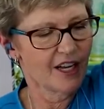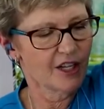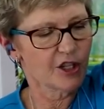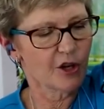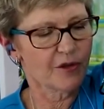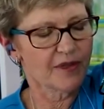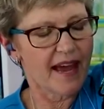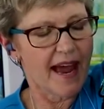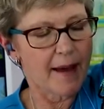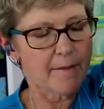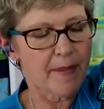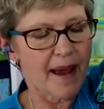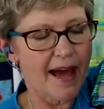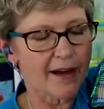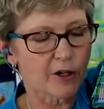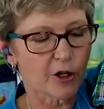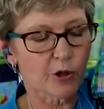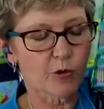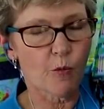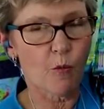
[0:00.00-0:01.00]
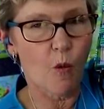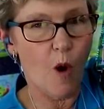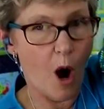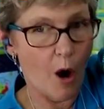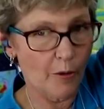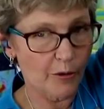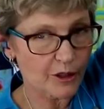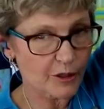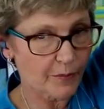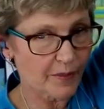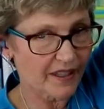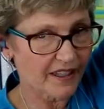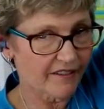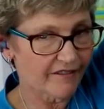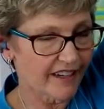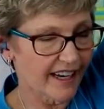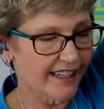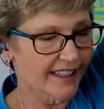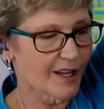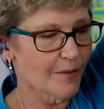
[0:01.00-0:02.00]
So that mm-hmm. pattern won't be
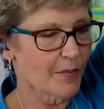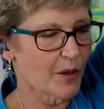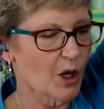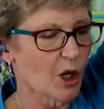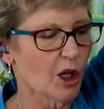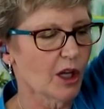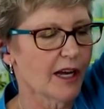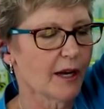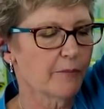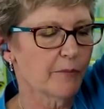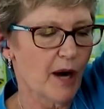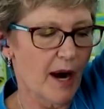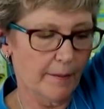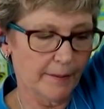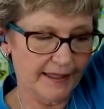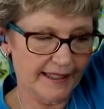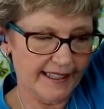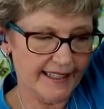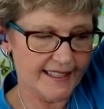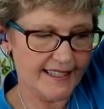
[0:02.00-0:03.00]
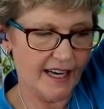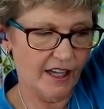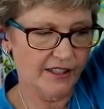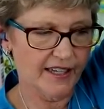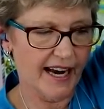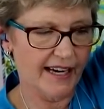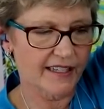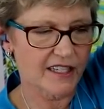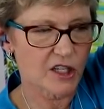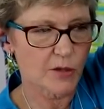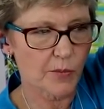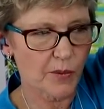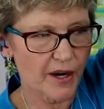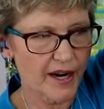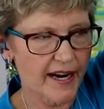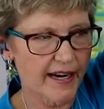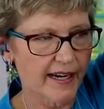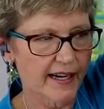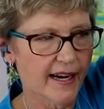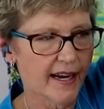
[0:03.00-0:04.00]
available probably until next
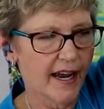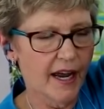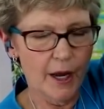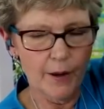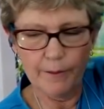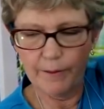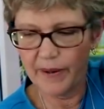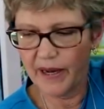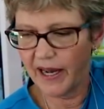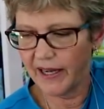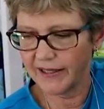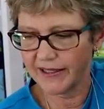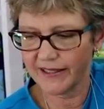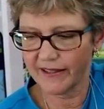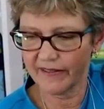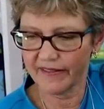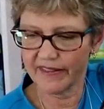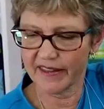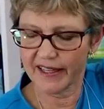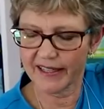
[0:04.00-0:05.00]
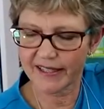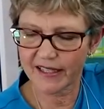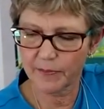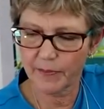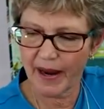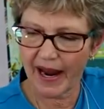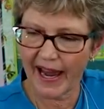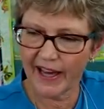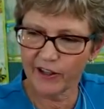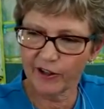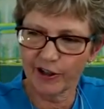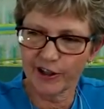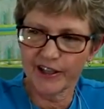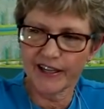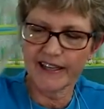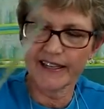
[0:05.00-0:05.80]
spring, but this pattern